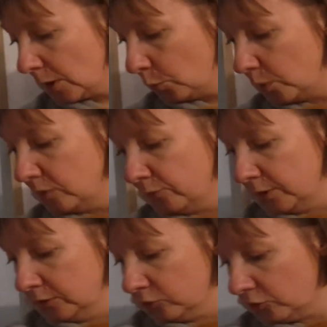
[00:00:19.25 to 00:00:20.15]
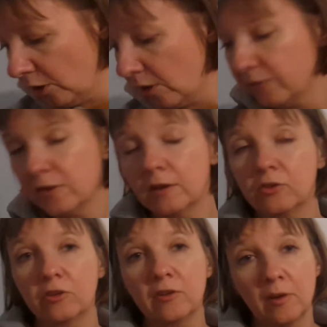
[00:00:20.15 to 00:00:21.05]
We finished off
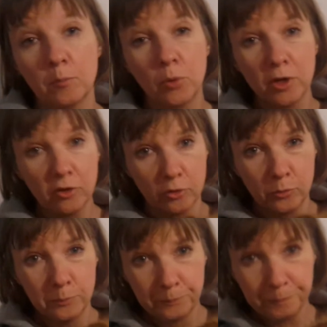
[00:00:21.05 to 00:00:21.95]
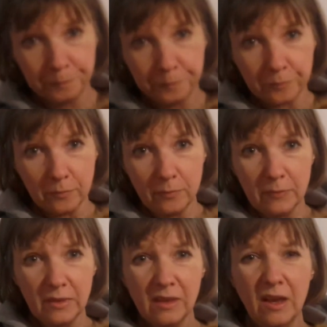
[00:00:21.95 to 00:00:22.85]
section 10.2,
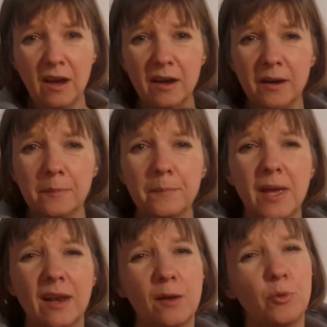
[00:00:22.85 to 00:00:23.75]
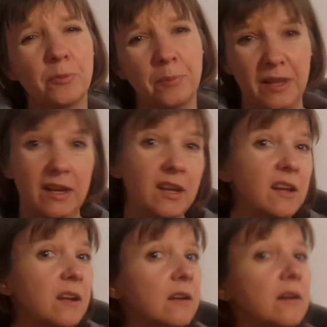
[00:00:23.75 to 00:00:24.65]
and I was
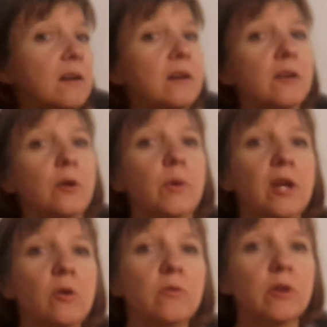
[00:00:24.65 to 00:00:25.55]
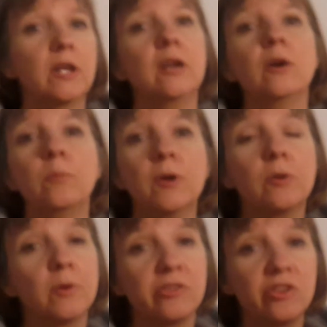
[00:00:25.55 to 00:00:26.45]
planning on going over any
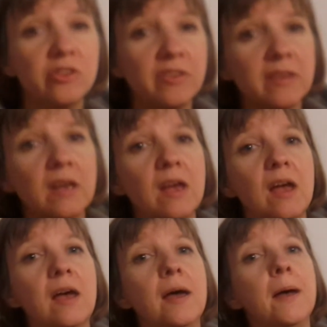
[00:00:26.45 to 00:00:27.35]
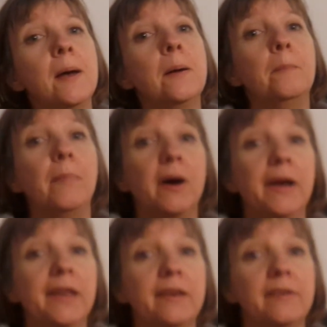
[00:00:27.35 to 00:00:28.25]
homework questions,
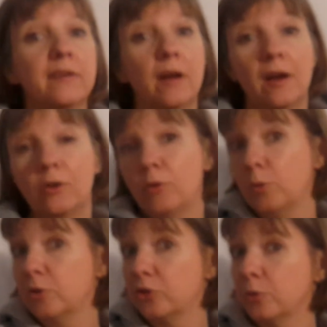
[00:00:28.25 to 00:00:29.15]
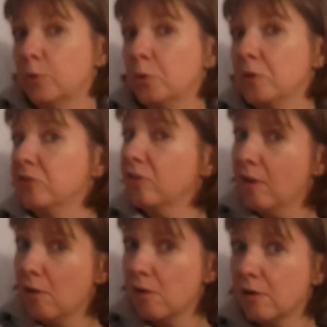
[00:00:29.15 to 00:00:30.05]
but I don't know what your homework questions
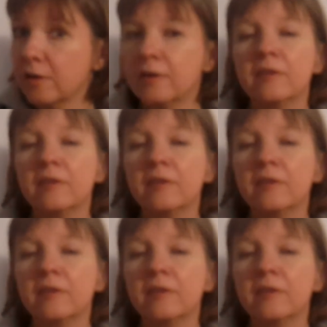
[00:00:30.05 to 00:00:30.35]
are.